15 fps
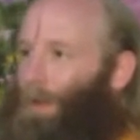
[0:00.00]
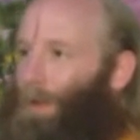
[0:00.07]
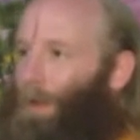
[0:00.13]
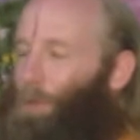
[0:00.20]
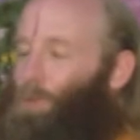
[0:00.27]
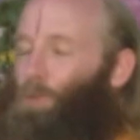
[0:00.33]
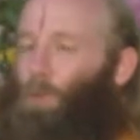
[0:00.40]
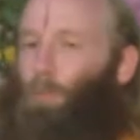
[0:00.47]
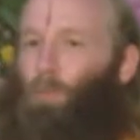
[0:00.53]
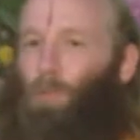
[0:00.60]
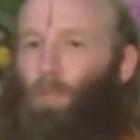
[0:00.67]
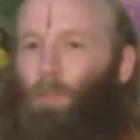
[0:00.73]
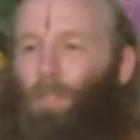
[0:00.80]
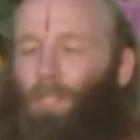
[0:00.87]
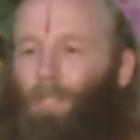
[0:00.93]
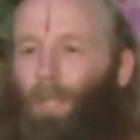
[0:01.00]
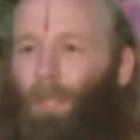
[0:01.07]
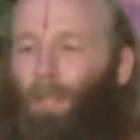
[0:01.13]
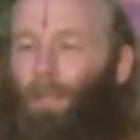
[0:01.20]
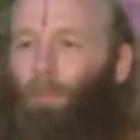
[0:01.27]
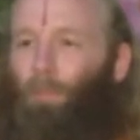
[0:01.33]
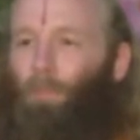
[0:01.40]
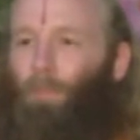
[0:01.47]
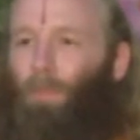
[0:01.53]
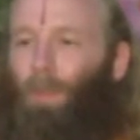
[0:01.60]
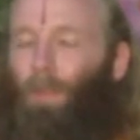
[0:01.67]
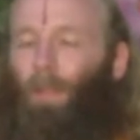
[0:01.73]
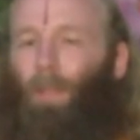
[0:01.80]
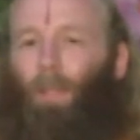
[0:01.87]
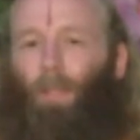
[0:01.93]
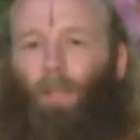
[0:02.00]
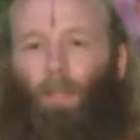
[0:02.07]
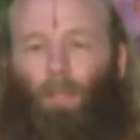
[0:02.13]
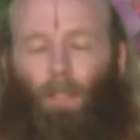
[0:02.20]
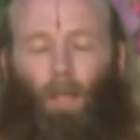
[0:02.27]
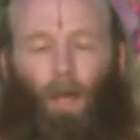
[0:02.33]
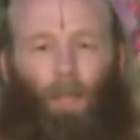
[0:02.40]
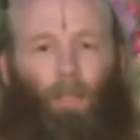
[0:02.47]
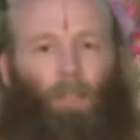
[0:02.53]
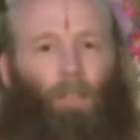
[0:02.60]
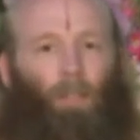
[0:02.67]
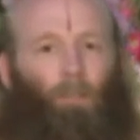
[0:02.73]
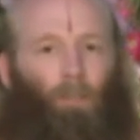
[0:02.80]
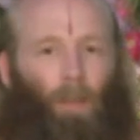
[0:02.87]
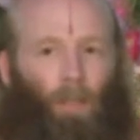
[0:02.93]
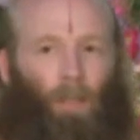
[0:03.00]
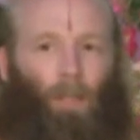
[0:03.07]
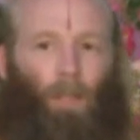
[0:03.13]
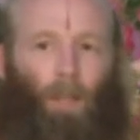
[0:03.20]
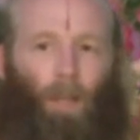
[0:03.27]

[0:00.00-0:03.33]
Our scriptures say, ihaivaikasya